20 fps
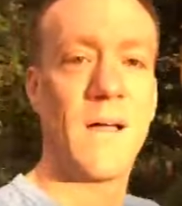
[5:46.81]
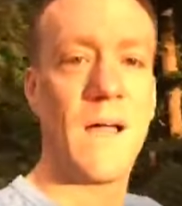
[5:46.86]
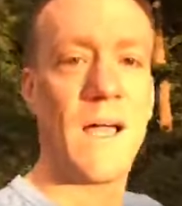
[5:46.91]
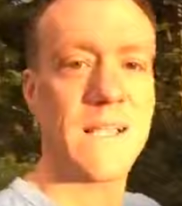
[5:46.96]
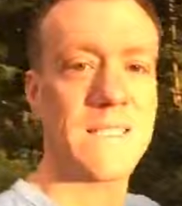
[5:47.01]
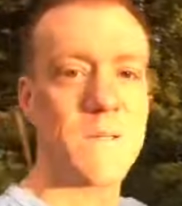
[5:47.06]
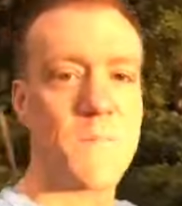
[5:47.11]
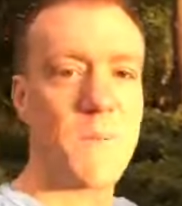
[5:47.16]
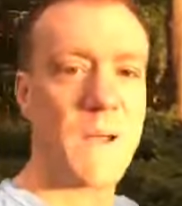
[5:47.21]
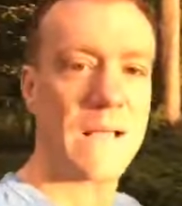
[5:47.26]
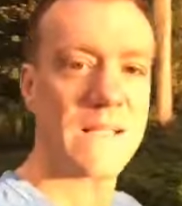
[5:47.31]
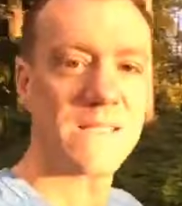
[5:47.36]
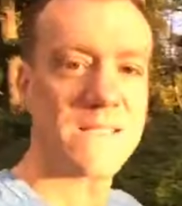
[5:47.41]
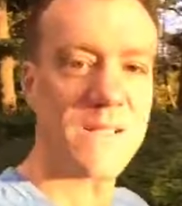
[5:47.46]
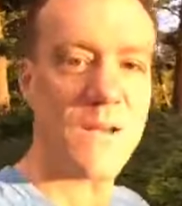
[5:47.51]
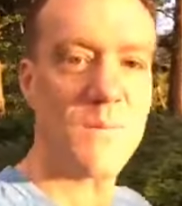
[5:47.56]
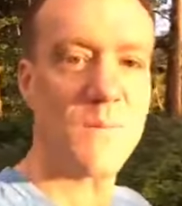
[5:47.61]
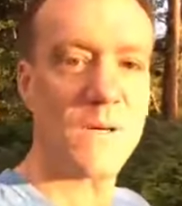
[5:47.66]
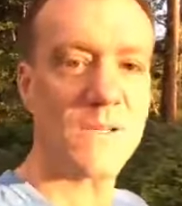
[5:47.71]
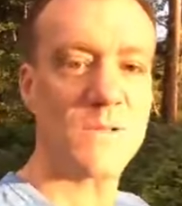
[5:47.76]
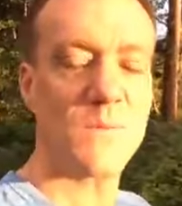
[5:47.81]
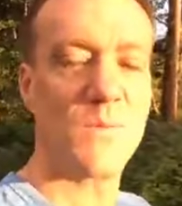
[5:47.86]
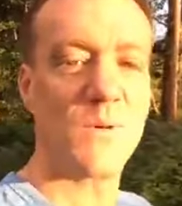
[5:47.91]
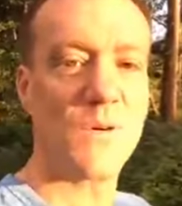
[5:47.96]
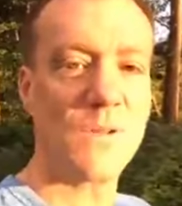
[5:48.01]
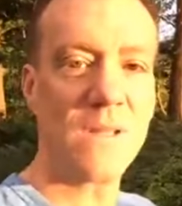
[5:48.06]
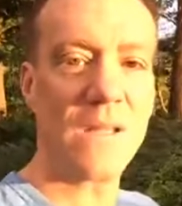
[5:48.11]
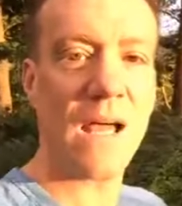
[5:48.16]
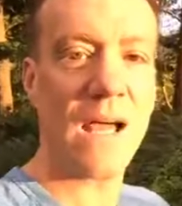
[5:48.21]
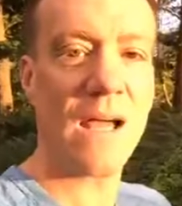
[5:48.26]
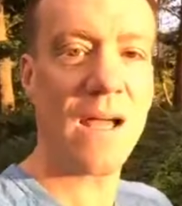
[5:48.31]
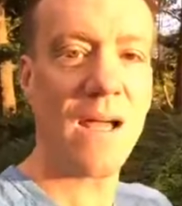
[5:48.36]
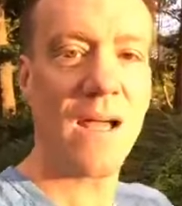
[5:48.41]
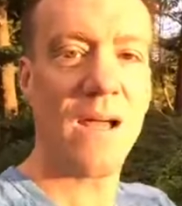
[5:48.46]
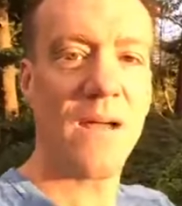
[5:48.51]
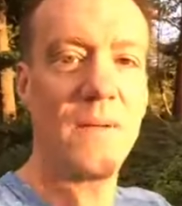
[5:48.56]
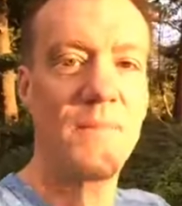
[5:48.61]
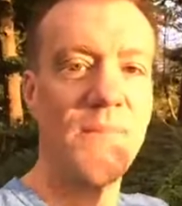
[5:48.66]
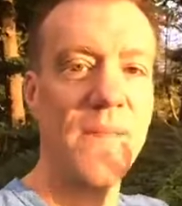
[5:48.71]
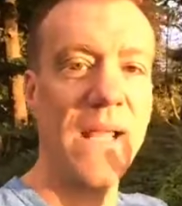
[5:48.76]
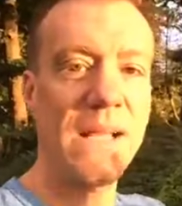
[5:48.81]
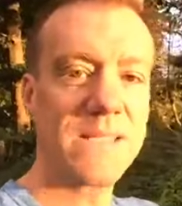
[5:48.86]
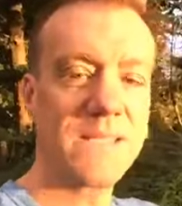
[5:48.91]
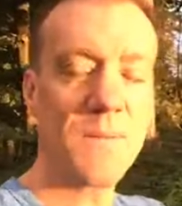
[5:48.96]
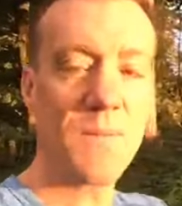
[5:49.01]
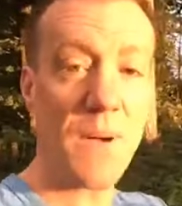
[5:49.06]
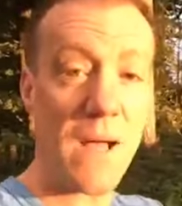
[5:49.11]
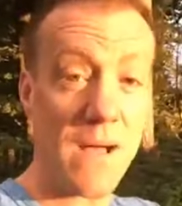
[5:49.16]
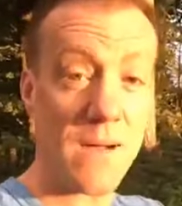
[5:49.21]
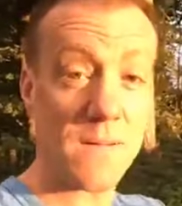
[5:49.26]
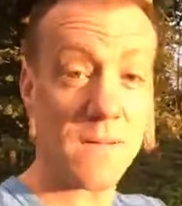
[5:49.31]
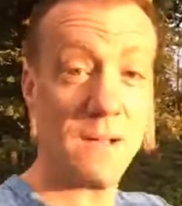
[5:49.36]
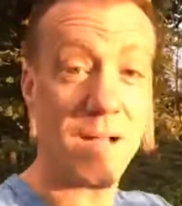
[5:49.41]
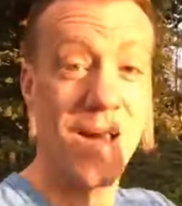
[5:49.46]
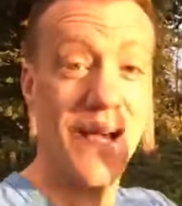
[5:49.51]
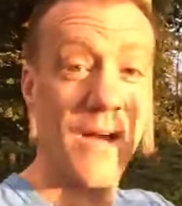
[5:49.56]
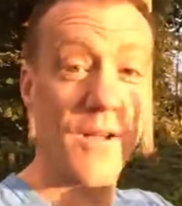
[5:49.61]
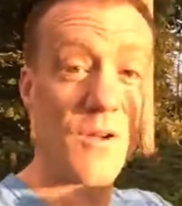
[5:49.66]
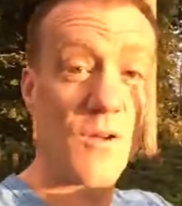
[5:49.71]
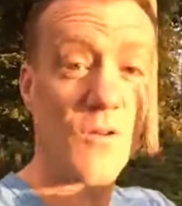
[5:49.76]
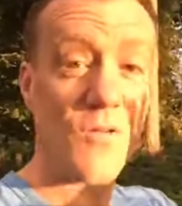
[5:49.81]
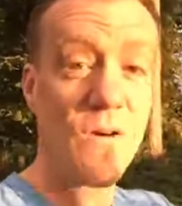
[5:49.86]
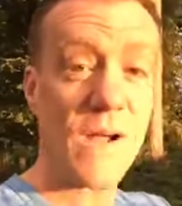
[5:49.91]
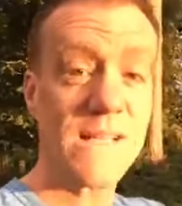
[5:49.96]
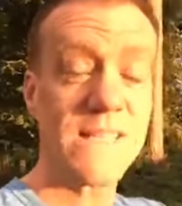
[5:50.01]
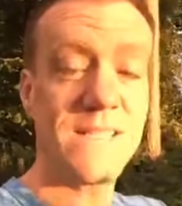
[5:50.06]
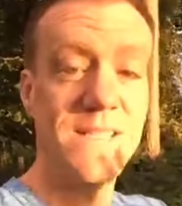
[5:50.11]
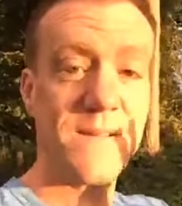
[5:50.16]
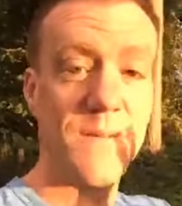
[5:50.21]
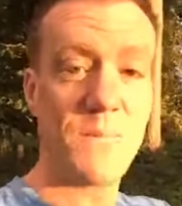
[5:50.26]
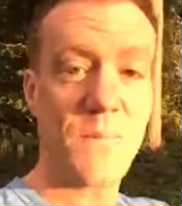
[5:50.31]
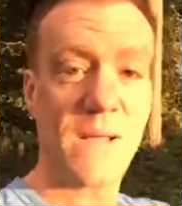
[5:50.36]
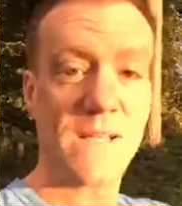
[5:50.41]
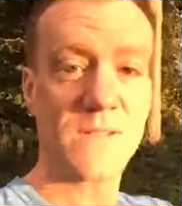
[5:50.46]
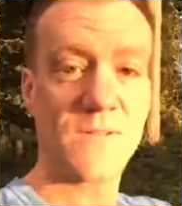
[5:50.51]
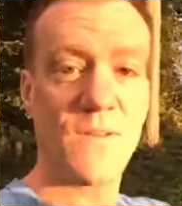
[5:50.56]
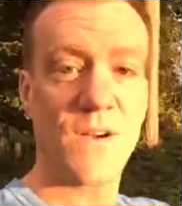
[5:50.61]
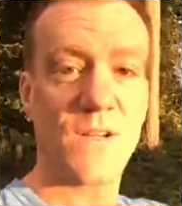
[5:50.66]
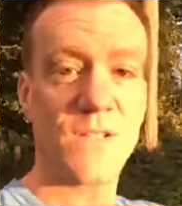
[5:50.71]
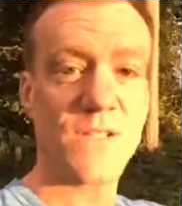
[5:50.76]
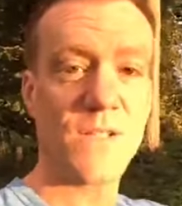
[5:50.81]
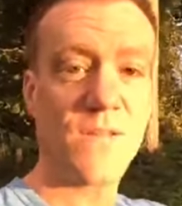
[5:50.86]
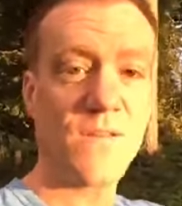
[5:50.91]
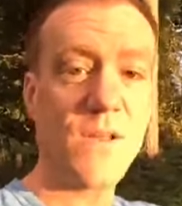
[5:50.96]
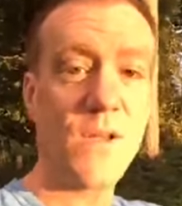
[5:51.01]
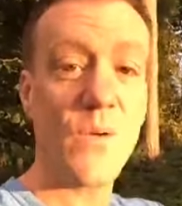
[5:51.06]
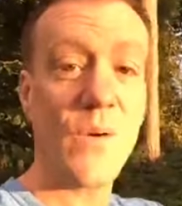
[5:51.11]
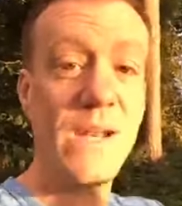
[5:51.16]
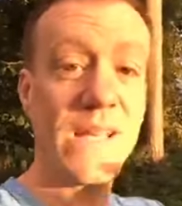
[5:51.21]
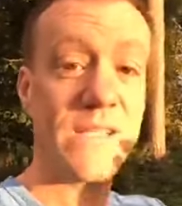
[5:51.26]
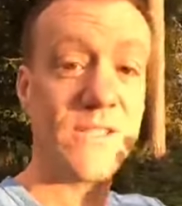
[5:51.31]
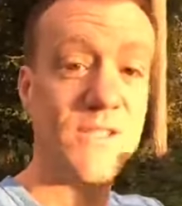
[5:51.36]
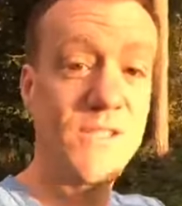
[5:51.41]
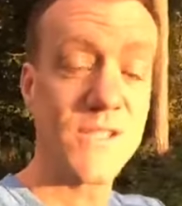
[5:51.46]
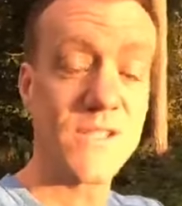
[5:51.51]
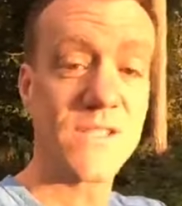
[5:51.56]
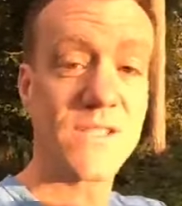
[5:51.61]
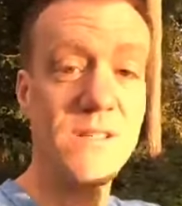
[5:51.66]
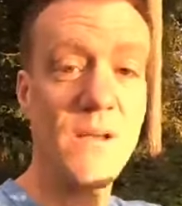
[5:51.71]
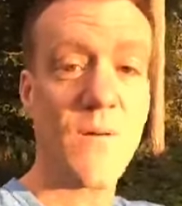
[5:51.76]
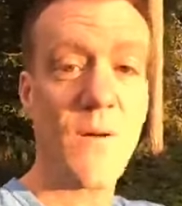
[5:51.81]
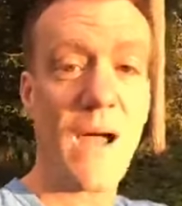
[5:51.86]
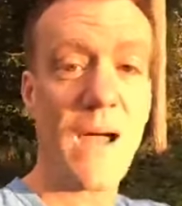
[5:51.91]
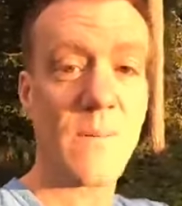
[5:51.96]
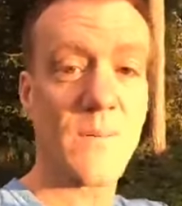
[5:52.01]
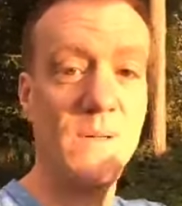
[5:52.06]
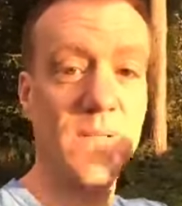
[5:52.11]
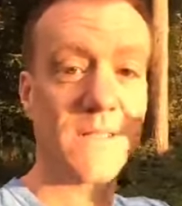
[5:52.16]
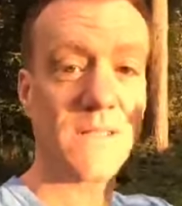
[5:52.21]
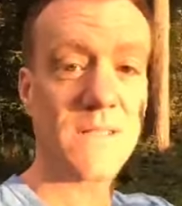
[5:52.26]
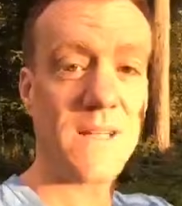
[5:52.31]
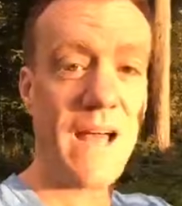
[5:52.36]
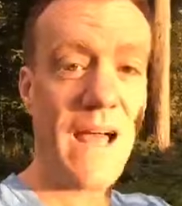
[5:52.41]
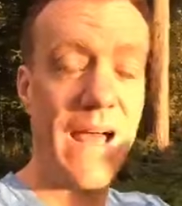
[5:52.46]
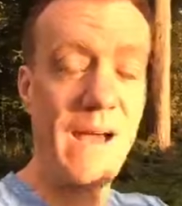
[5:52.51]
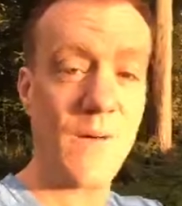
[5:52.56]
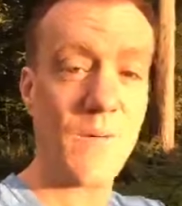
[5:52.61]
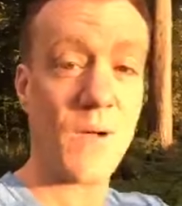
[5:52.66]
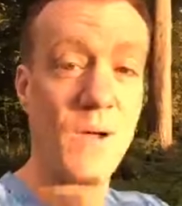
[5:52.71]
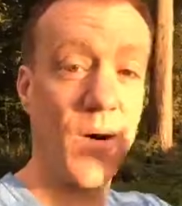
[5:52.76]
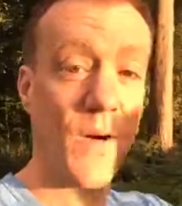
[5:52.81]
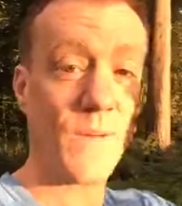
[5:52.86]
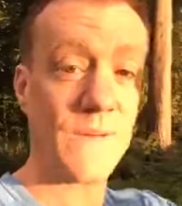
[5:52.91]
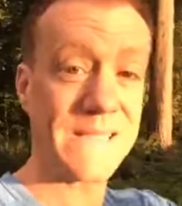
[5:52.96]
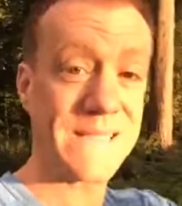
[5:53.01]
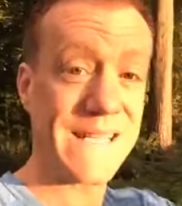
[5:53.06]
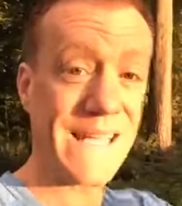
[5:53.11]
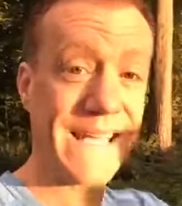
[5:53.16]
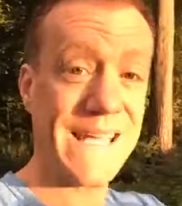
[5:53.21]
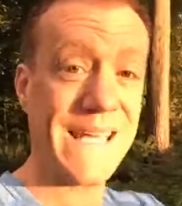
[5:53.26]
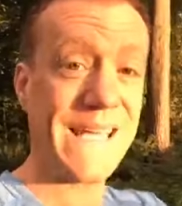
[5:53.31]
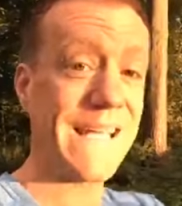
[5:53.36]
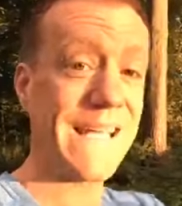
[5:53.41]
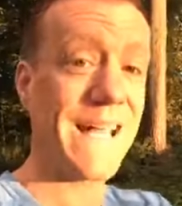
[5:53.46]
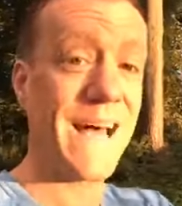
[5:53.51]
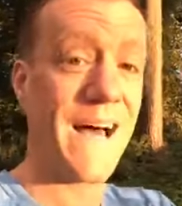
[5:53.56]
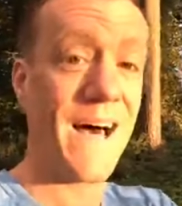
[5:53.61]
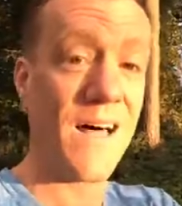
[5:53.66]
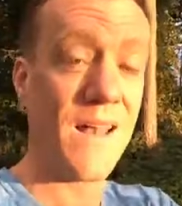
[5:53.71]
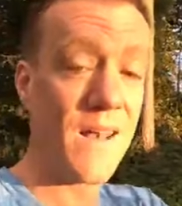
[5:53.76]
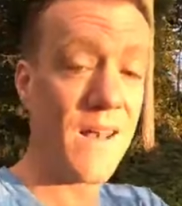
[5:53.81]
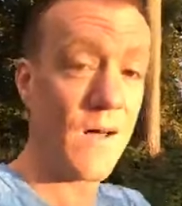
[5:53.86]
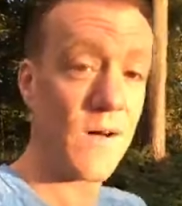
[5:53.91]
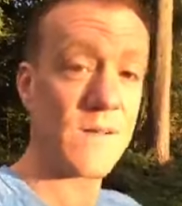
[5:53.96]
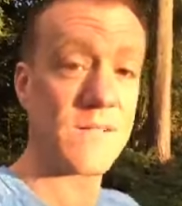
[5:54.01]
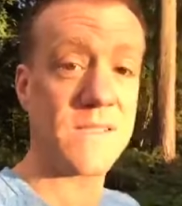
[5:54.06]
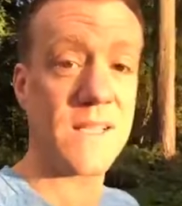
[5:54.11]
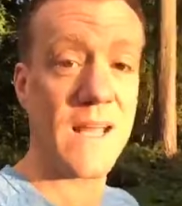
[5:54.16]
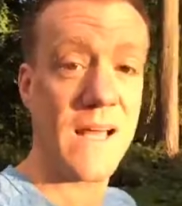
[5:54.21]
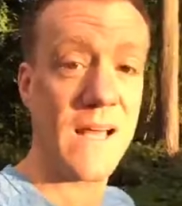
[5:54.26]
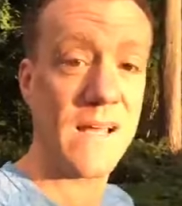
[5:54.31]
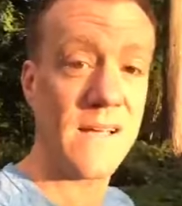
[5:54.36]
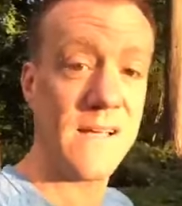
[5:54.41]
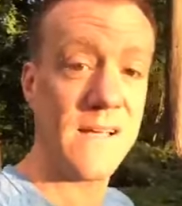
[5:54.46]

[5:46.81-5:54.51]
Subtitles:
It's about so much more than that. It's about creating the best version of you. And it just so happens that alcohol is the key that unlocks that.